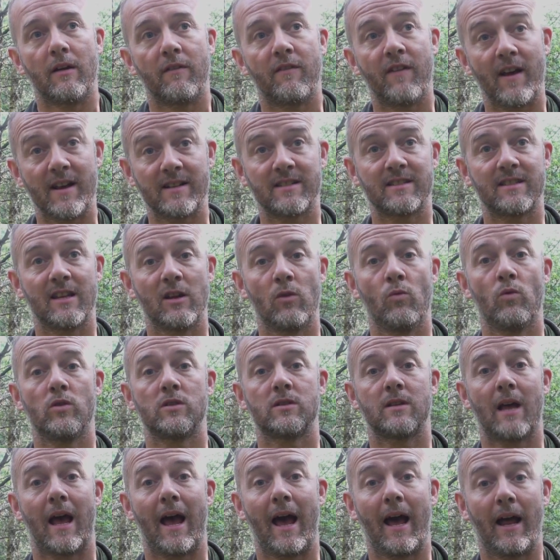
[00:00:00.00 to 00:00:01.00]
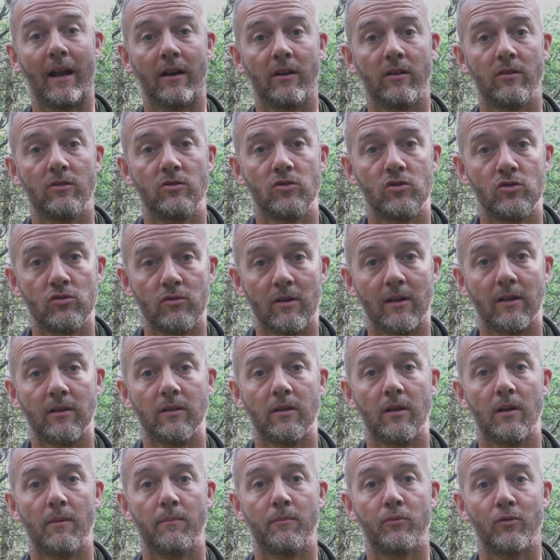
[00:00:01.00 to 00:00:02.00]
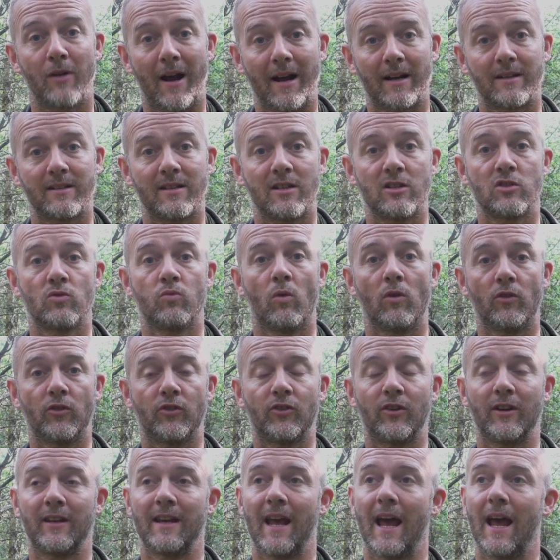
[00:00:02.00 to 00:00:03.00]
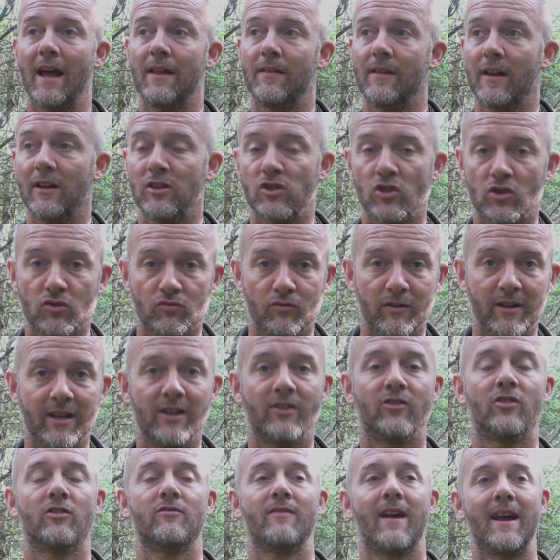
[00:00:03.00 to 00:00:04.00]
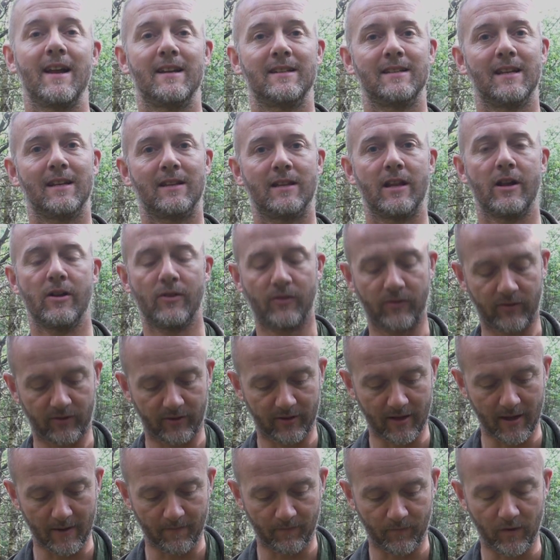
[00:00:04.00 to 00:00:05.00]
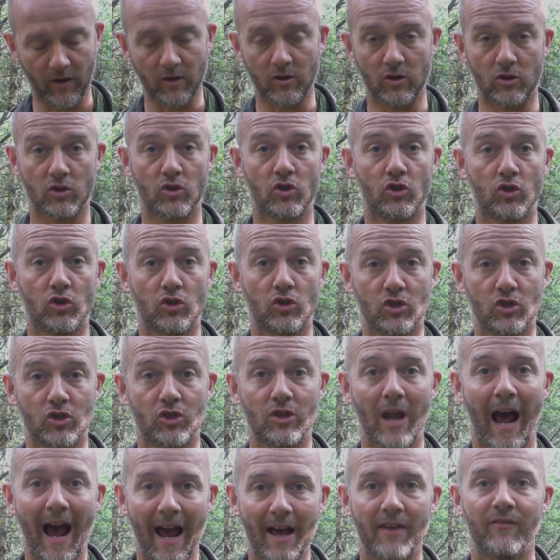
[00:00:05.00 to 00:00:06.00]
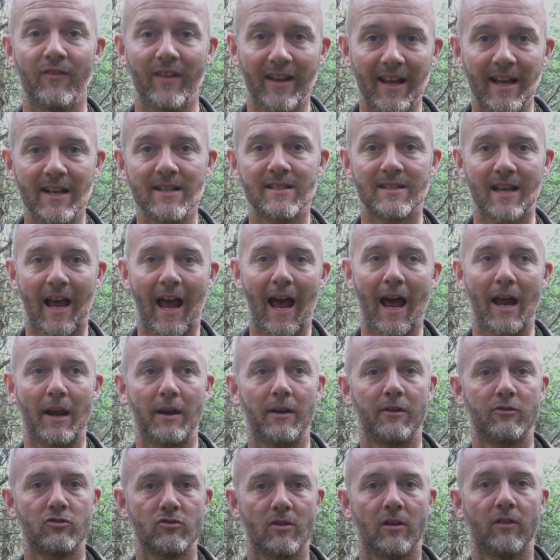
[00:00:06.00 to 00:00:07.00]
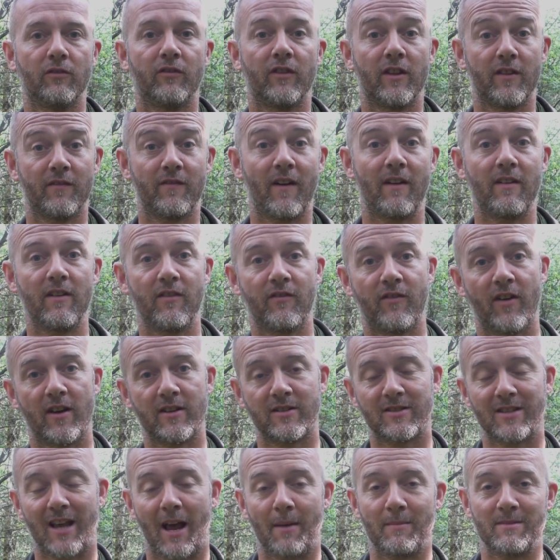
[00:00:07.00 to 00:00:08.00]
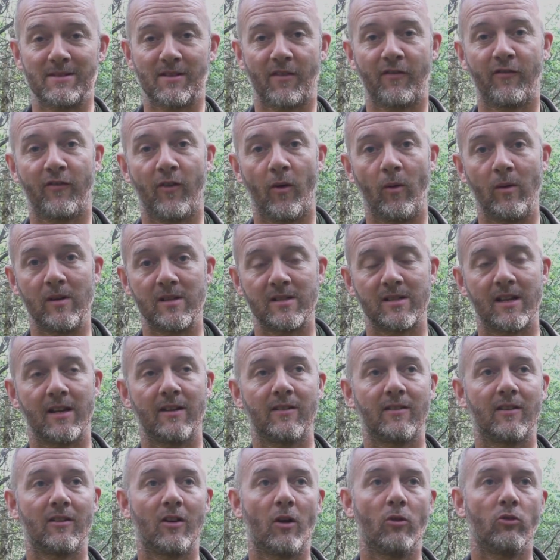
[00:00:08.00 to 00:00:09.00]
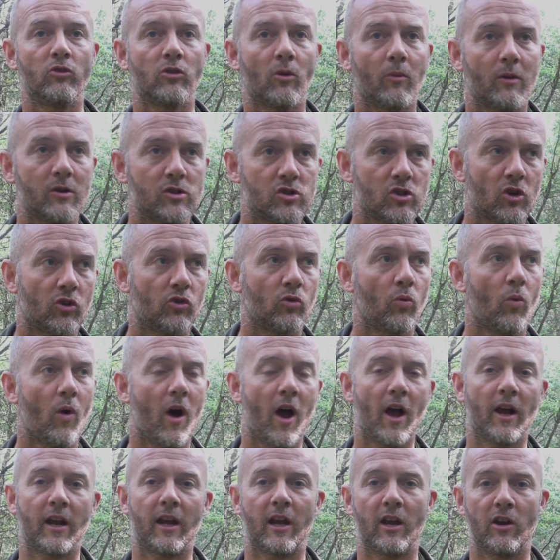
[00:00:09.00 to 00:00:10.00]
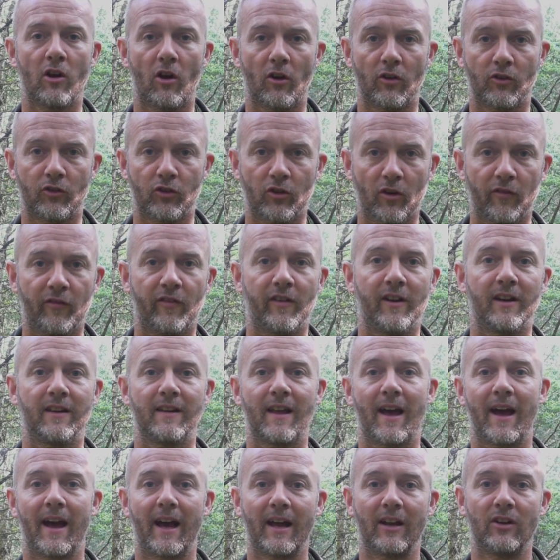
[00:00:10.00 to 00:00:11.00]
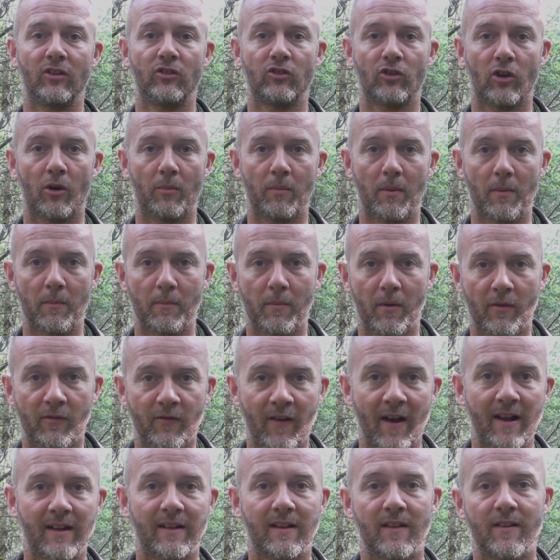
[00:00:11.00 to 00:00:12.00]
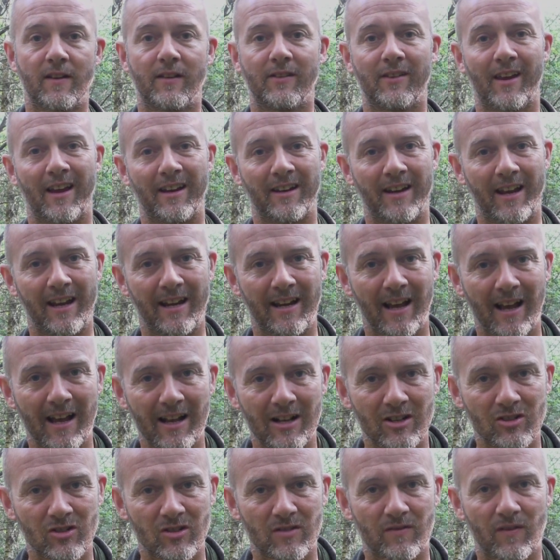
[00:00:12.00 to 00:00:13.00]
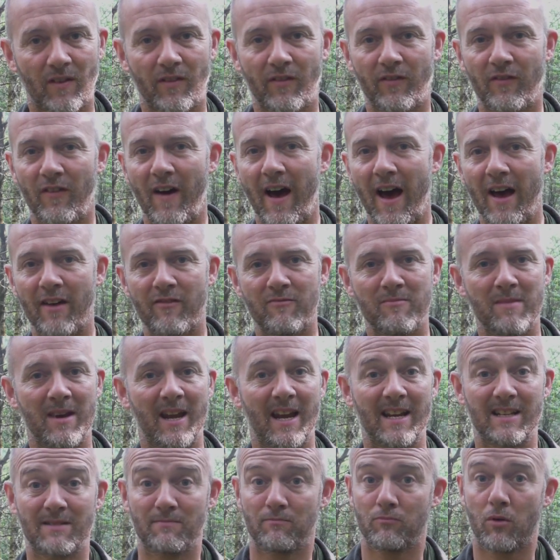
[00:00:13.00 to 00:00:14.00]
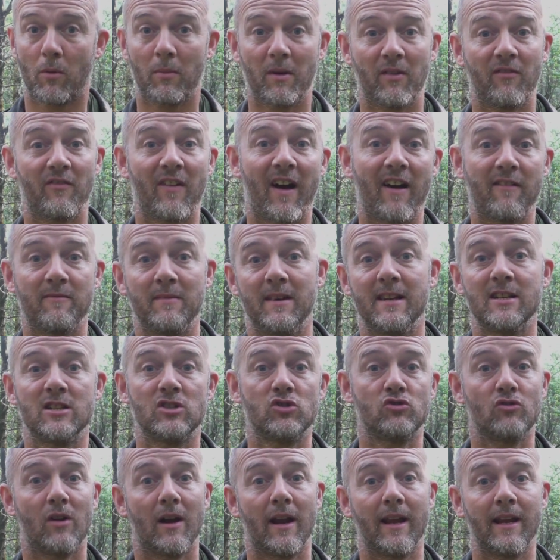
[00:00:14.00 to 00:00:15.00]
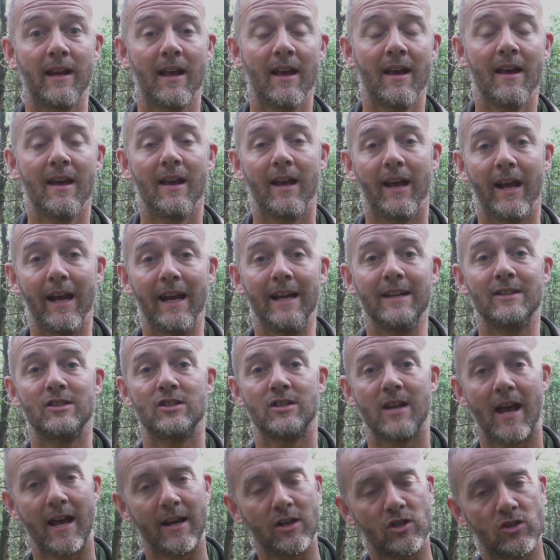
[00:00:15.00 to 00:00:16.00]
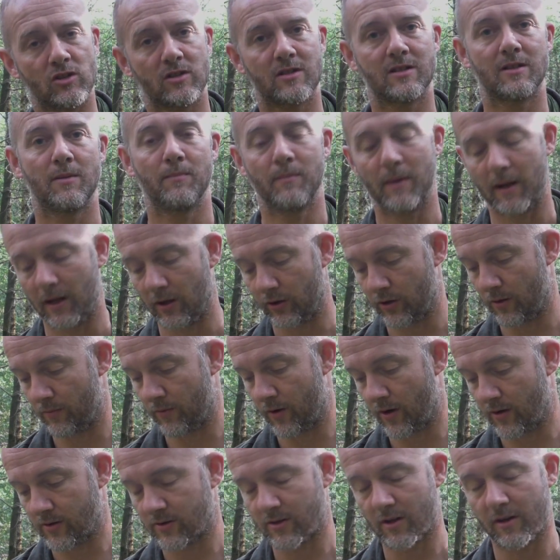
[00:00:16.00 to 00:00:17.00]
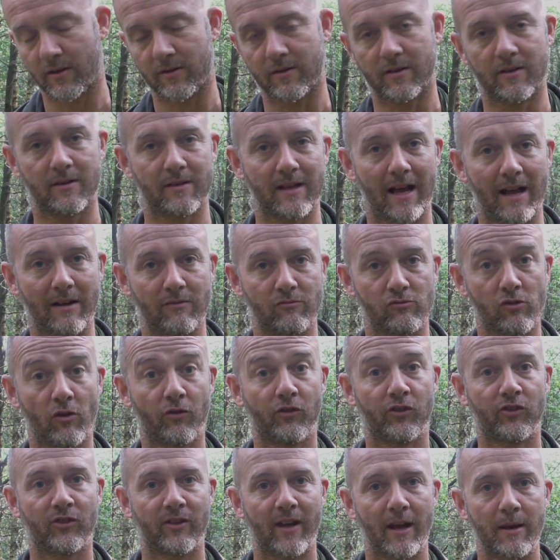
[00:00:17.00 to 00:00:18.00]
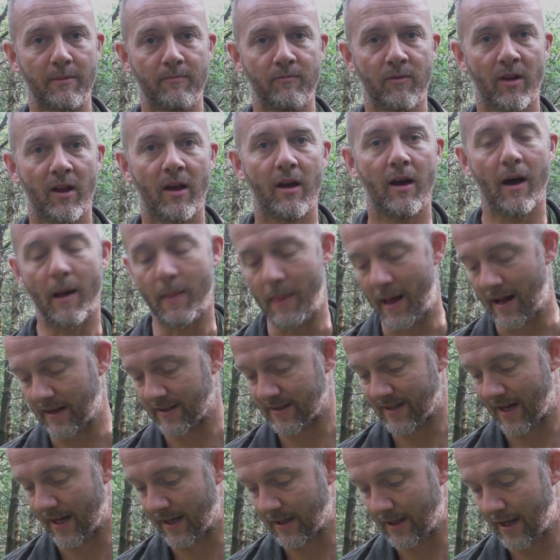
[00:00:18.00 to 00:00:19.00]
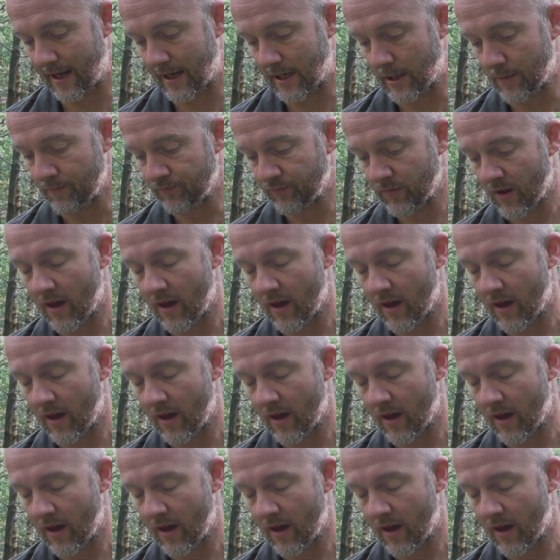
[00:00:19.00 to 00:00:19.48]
First thing was hand drill practice once again. They just reiterated that, that, that just diving into hand drill for the very first time is a foolish thing to do. So we're just working on toughening the hands up and perfecting the technique just for five minutes, probably five minutes drilling each day just to build up those, that, that rough skin and that technique.